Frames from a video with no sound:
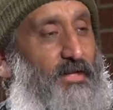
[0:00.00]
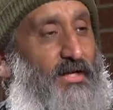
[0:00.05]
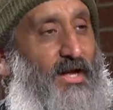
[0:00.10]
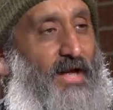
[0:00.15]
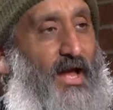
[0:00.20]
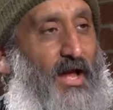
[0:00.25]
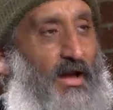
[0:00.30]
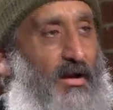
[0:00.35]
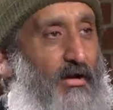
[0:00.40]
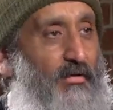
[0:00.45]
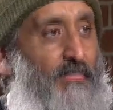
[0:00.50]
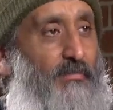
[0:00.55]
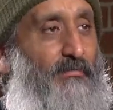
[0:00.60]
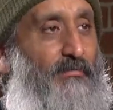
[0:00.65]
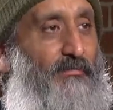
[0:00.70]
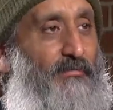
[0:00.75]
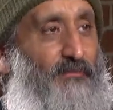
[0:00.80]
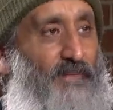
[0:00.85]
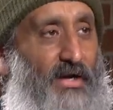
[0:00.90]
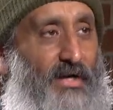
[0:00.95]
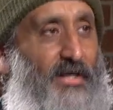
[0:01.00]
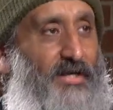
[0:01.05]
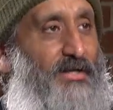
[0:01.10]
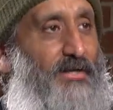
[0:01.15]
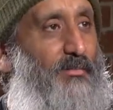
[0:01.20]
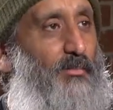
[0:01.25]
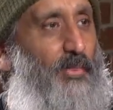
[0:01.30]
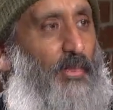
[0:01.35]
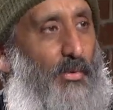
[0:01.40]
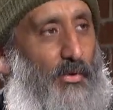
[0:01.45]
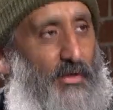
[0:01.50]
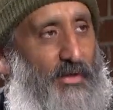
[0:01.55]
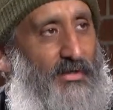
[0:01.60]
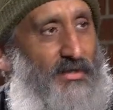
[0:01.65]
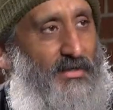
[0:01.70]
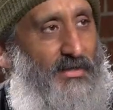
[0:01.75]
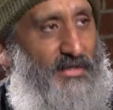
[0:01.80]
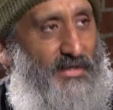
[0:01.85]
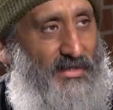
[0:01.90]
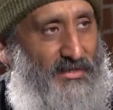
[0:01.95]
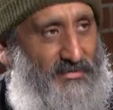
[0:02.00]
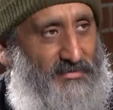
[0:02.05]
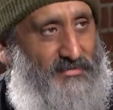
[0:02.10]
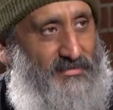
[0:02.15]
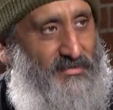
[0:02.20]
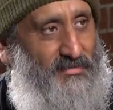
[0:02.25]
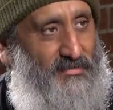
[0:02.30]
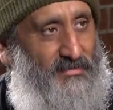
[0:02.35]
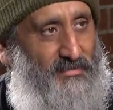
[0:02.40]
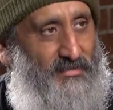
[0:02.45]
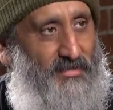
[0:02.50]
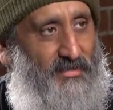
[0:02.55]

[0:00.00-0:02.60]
Like, how fucking important is it